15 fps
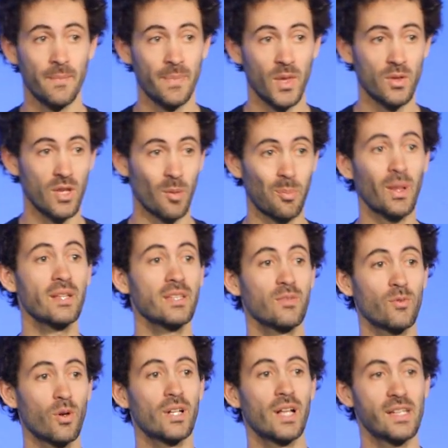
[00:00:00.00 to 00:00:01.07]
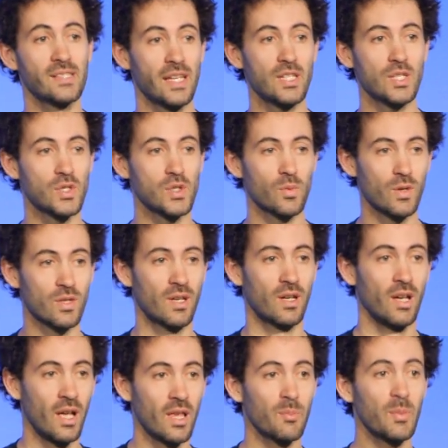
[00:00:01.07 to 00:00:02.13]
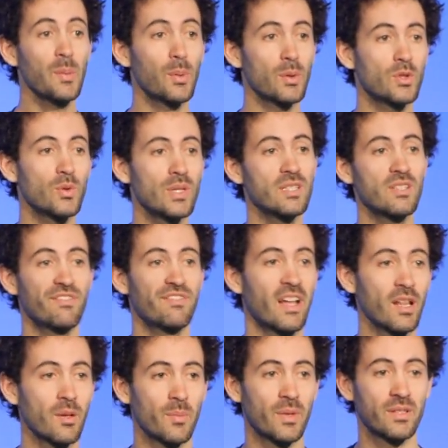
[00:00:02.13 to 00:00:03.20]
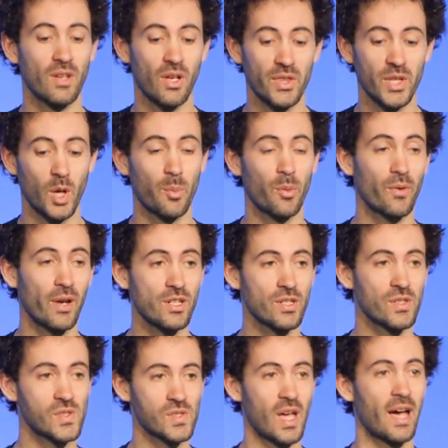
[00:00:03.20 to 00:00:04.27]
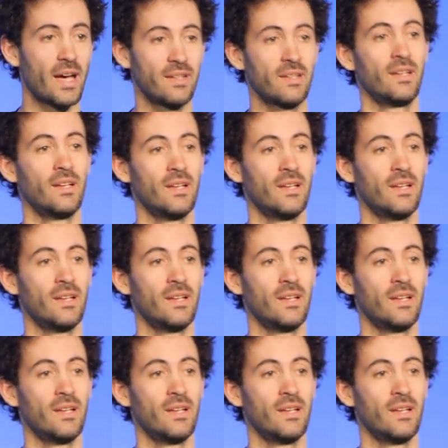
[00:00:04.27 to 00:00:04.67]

Now, there are plenty of organizations where the people doing development on the operation side